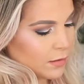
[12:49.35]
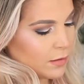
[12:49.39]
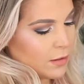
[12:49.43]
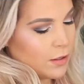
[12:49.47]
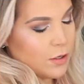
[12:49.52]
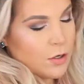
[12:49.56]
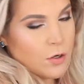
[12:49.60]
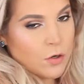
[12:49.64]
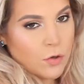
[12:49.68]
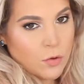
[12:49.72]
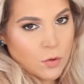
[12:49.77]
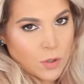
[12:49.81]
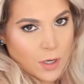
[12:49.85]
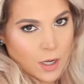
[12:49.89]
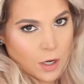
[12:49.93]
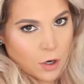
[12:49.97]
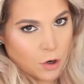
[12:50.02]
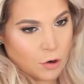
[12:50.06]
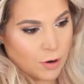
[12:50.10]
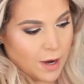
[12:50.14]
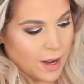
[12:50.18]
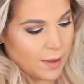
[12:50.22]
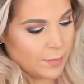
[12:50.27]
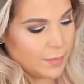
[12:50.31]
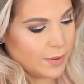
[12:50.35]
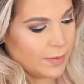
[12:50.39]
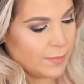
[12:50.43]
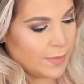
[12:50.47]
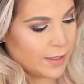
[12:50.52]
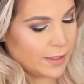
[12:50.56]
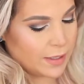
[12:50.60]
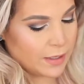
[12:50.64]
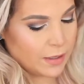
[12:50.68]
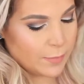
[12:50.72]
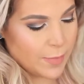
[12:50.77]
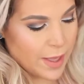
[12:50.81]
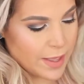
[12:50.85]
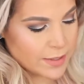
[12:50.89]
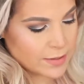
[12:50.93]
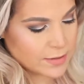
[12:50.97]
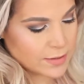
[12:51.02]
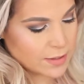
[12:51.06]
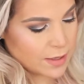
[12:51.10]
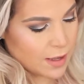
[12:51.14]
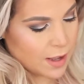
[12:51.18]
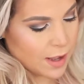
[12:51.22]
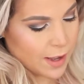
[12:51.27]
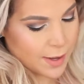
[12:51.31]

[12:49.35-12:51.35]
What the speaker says: Oh, crap. Making a mess.